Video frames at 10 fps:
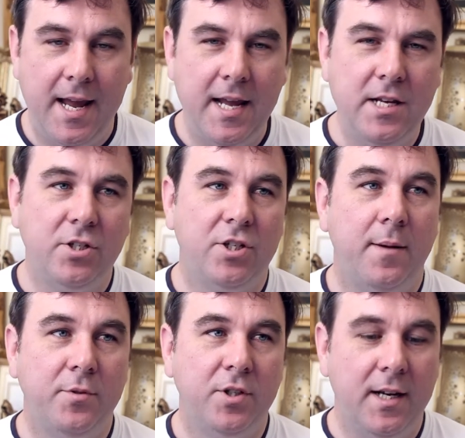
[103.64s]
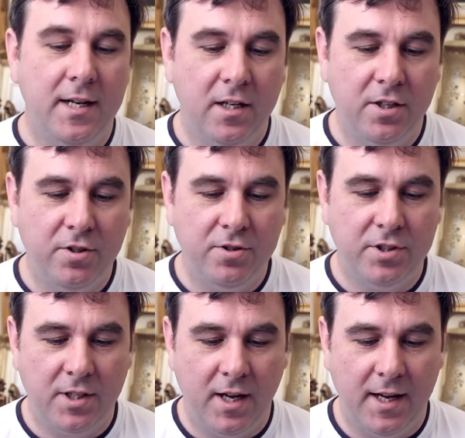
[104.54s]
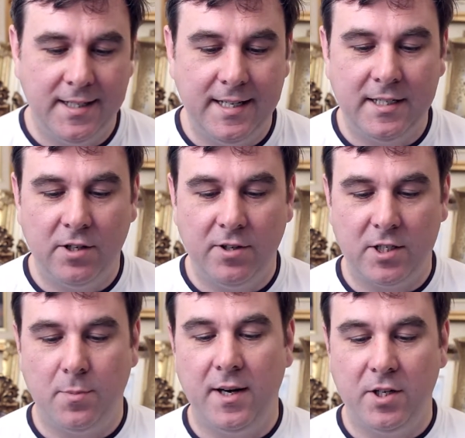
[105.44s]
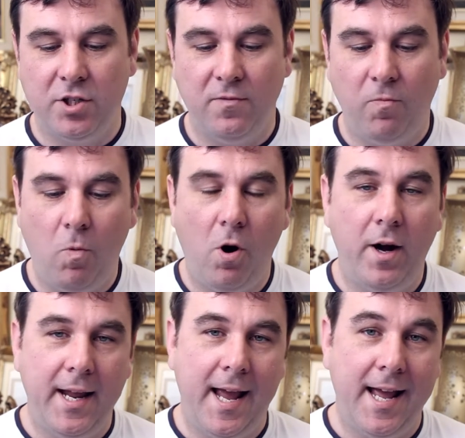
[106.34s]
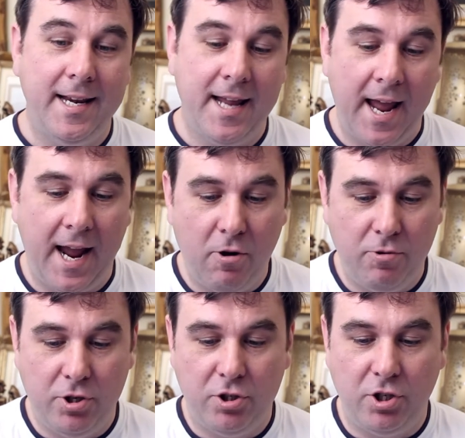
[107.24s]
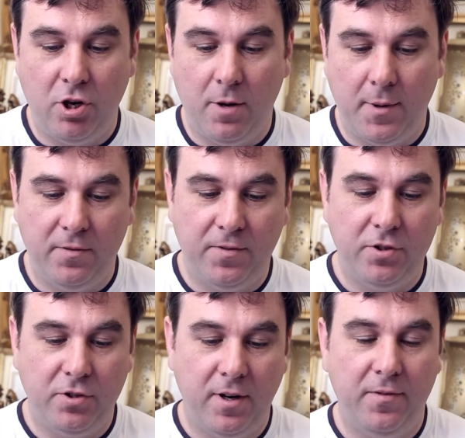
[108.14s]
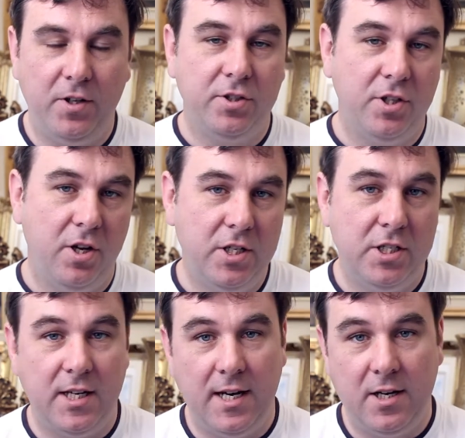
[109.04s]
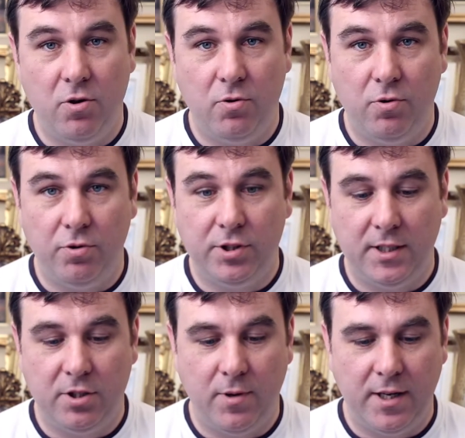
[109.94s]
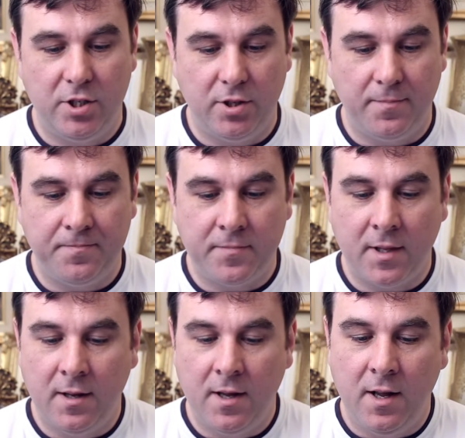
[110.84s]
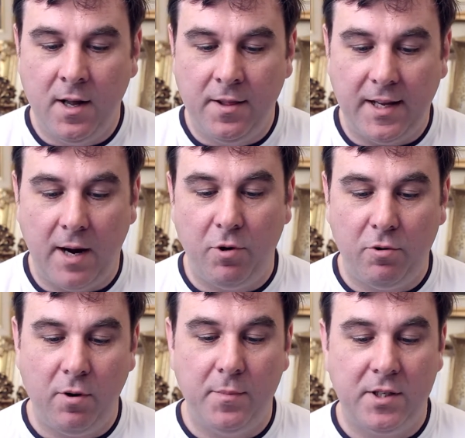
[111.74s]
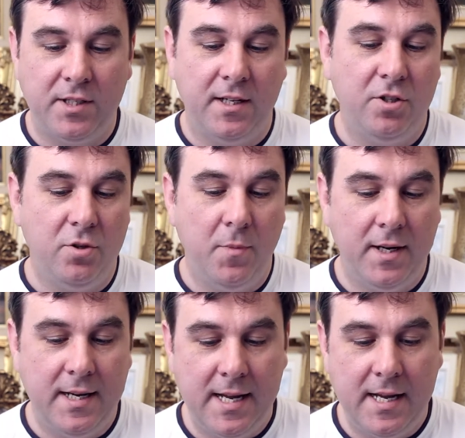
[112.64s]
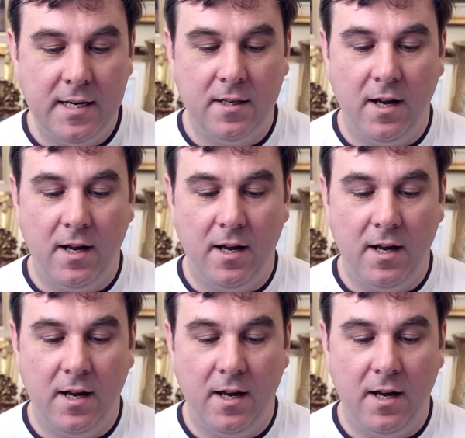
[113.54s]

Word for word: Each chapter includes a detailed explanation of why and how you should go about photographing a certain scene or situation the camera equipment and settings you might need,